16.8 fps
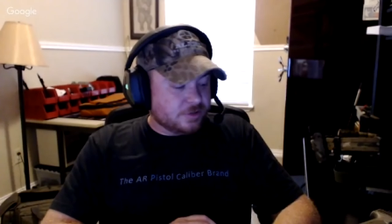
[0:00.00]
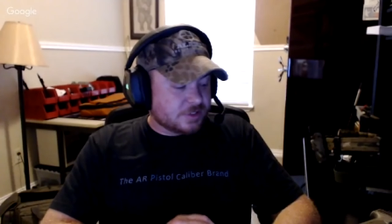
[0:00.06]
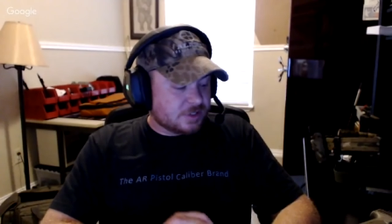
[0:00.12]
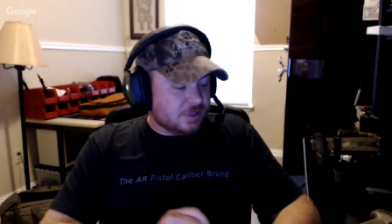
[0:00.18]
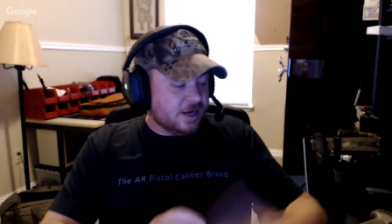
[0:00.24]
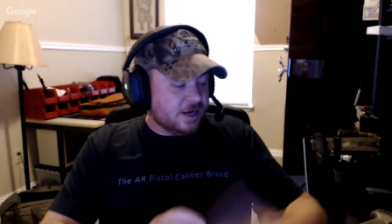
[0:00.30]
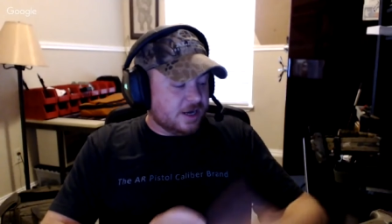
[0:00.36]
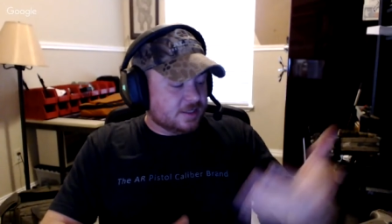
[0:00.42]

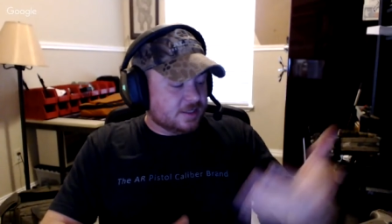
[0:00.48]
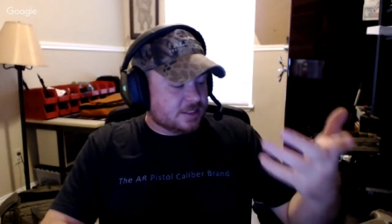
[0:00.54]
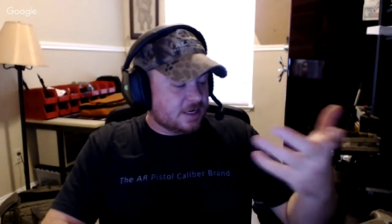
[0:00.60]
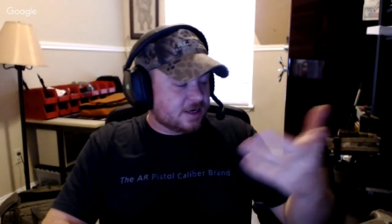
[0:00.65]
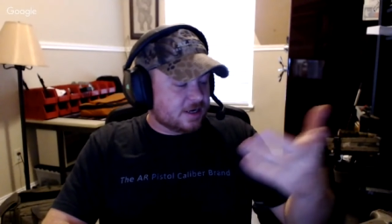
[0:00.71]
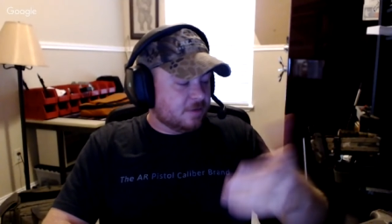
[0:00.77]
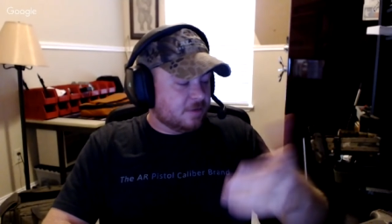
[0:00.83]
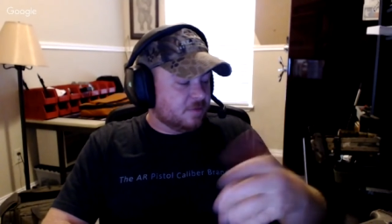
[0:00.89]
light, it's
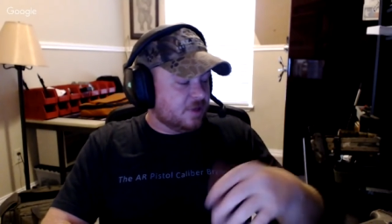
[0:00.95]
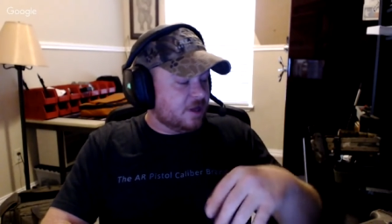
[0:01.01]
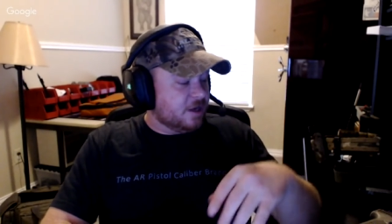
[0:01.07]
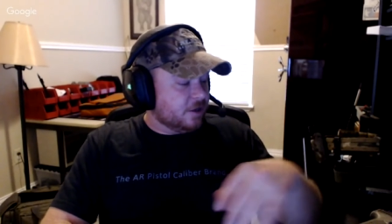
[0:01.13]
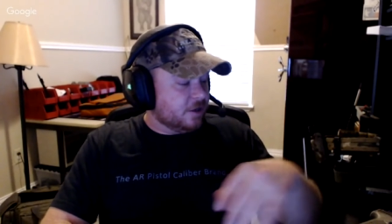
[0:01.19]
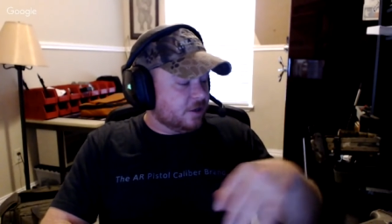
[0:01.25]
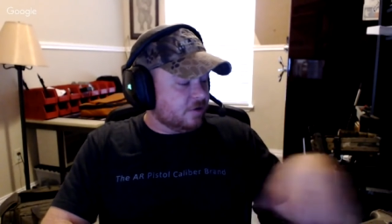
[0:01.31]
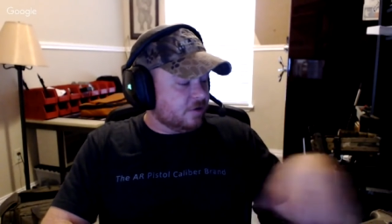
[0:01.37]
not going to
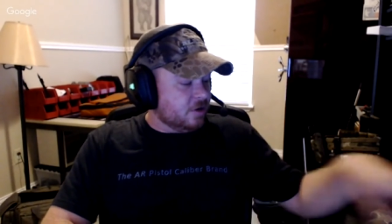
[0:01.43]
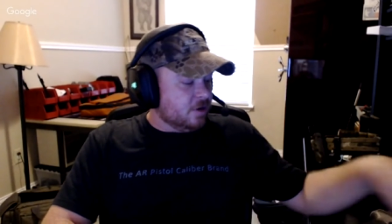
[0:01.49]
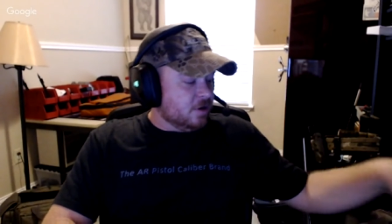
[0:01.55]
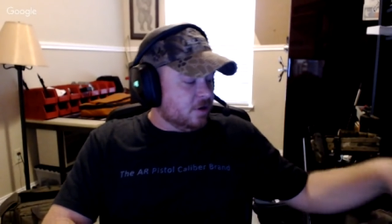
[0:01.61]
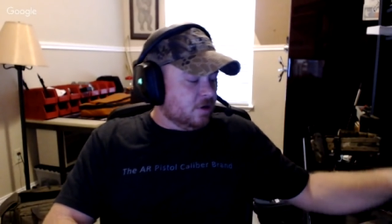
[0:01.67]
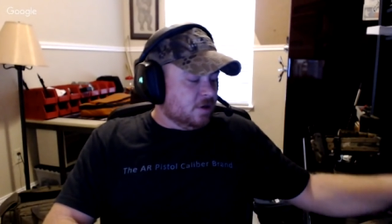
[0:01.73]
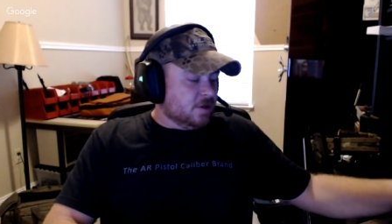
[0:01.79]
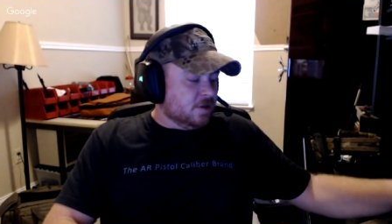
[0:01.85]
blind you.
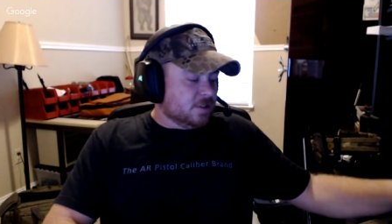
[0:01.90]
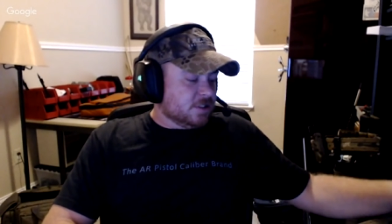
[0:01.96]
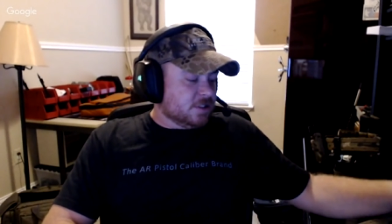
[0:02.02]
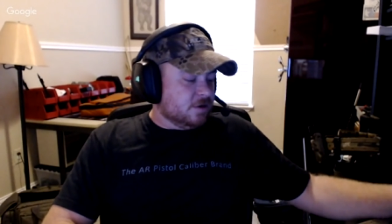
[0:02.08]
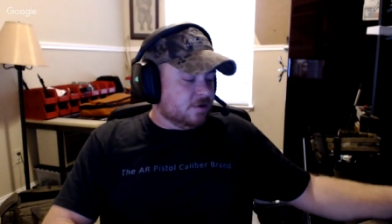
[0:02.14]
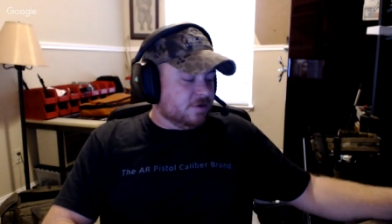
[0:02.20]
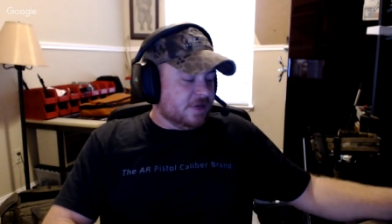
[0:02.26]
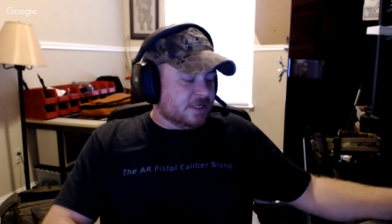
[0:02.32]

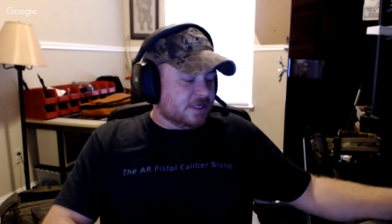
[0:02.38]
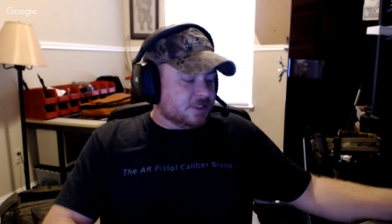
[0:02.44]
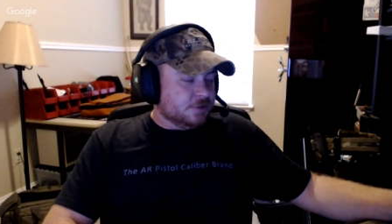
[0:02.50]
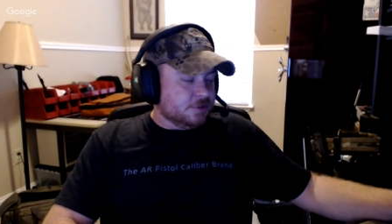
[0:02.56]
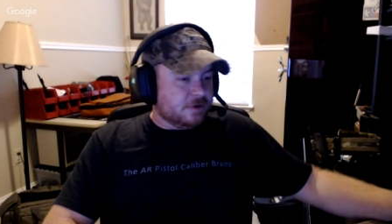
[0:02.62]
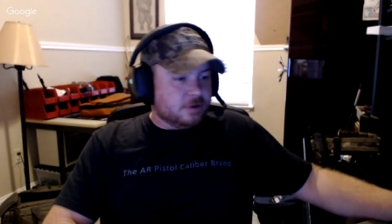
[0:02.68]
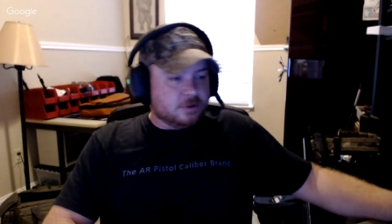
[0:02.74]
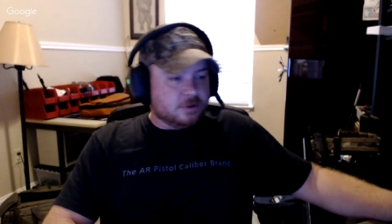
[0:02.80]
So that
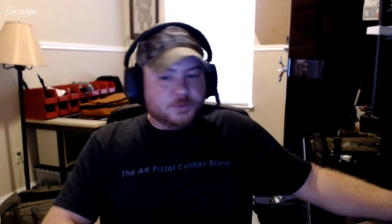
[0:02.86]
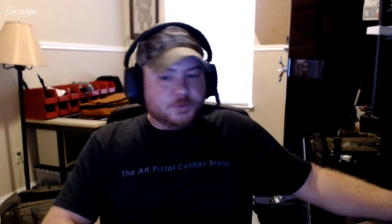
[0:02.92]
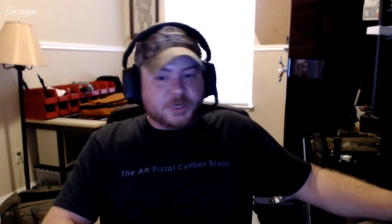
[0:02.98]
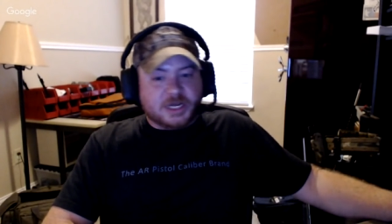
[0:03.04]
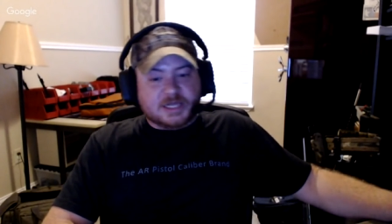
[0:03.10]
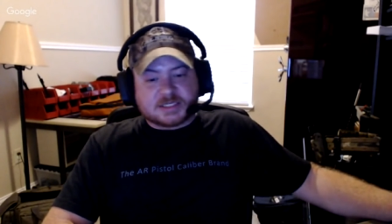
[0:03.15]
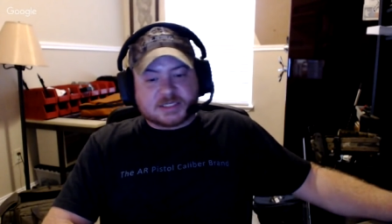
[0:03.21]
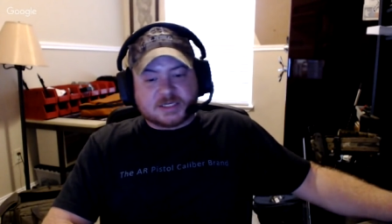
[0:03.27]
200 lumen
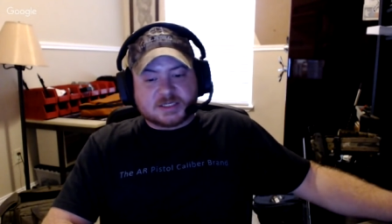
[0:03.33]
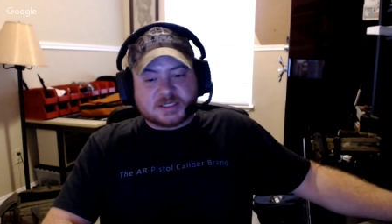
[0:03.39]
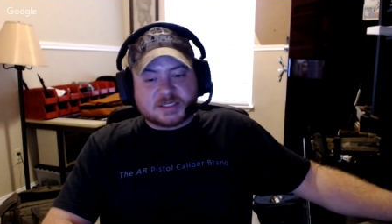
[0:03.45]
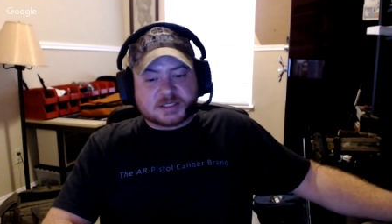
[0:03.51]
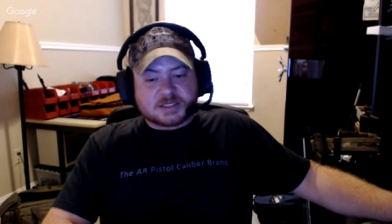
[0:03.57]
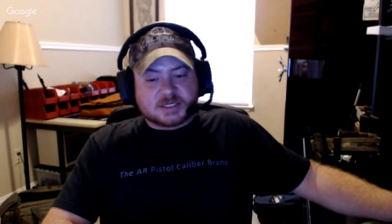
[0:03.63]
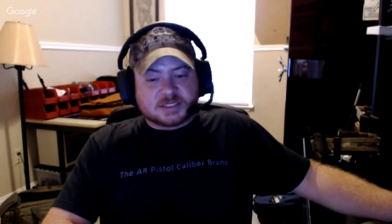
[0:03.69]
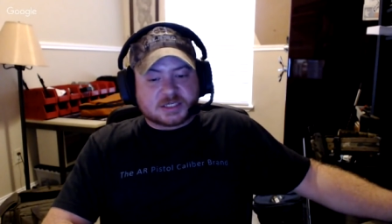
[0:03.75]
nonsense
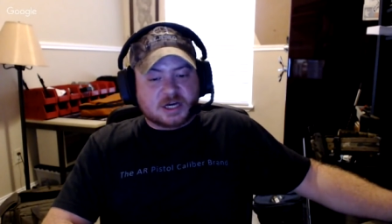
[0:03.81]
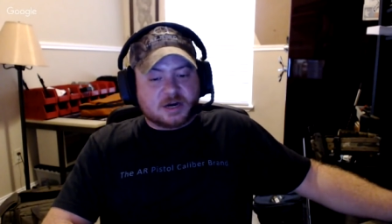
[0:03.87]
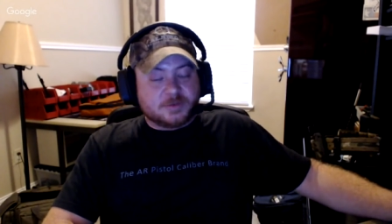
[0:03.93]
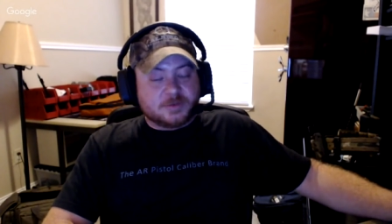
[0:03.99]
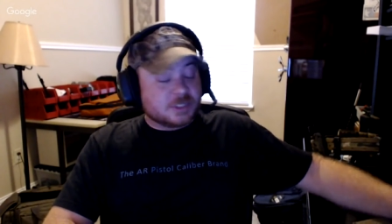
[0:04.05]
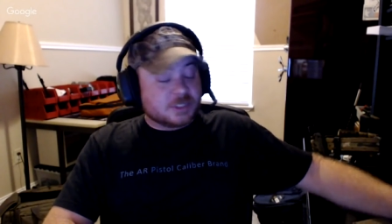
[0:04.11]
is is garbage.